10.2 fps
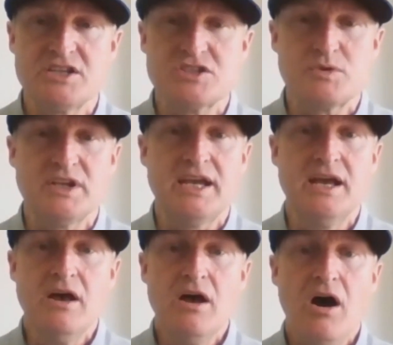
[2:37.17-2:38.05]
And it's really
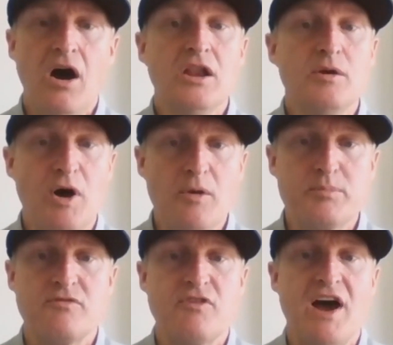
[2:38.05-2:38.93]
all
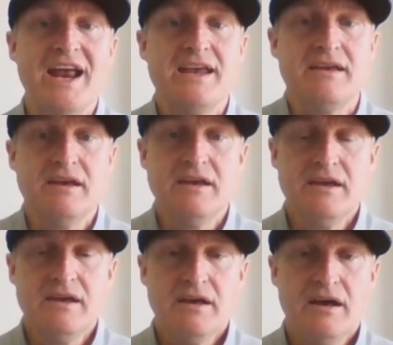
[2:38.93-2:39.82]
about providing
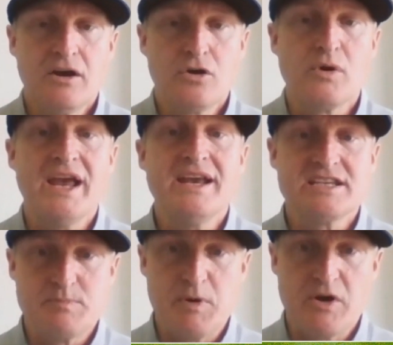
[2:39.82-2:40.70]
a great
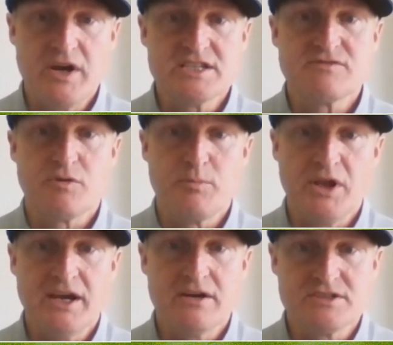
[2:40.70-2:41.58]
experience for
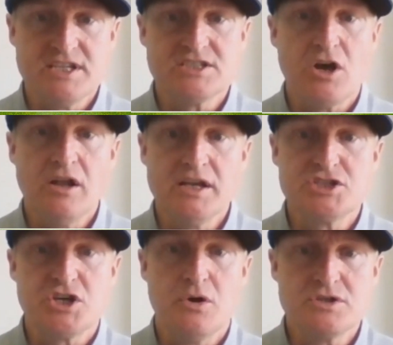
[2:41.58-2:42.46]
players. These
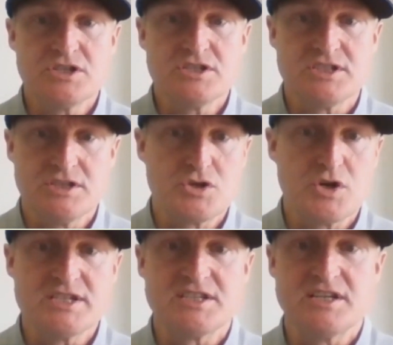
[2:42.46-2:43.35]
college coaches
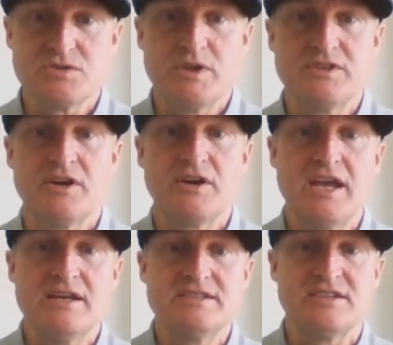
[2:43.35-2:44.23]
entrust us with their
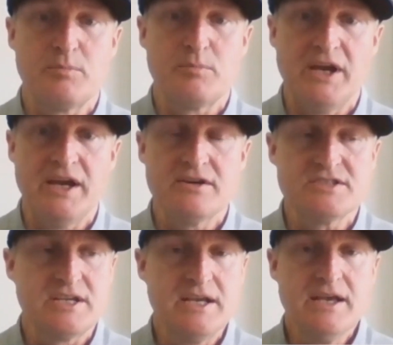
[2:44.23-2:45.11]
kids, their
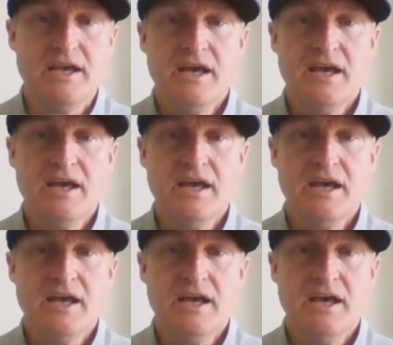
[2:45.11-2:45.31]
players.